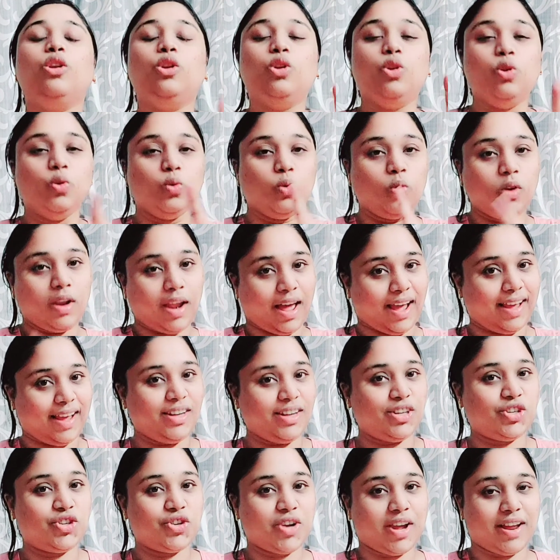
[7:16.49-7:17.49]
Do like,
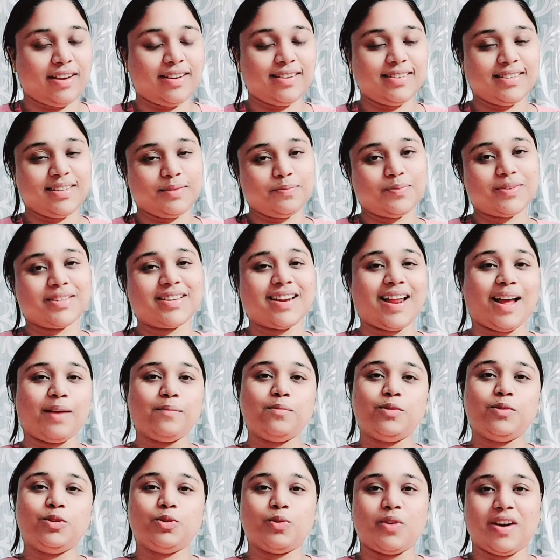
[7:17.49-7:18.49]
share and
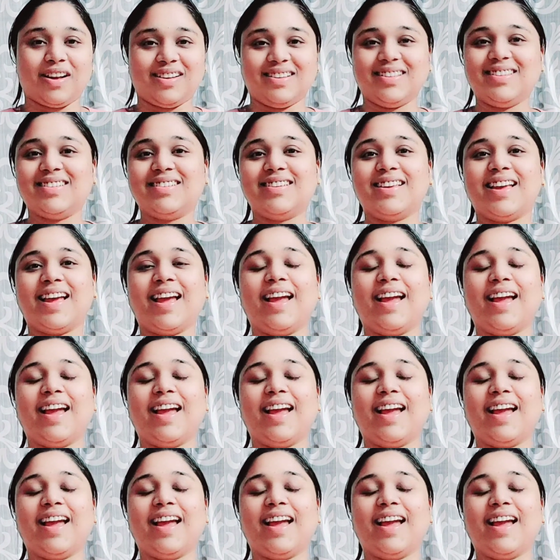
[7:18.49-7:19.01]
subscribe to us,